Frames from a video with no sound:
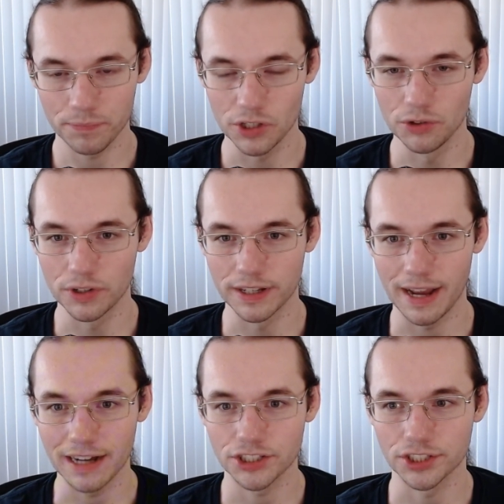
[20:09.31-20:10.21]
you can
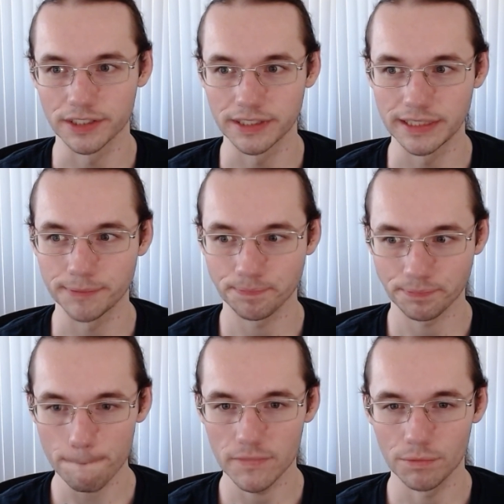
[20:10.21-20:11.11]
actually
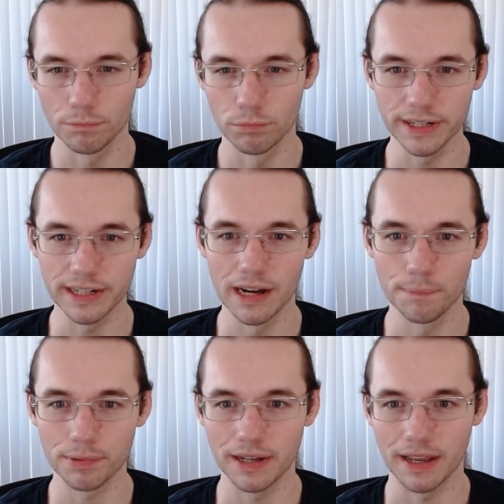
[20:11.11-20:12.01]
bring
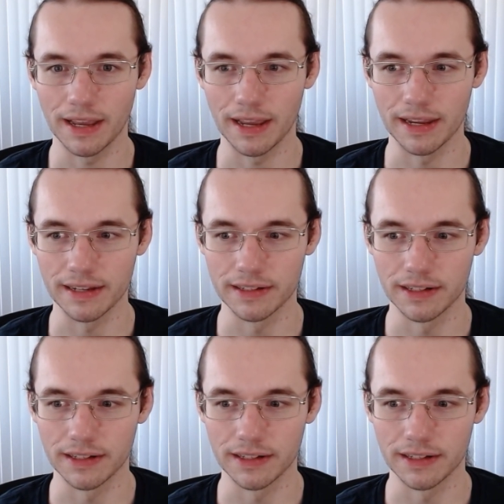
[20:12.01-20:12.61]
up a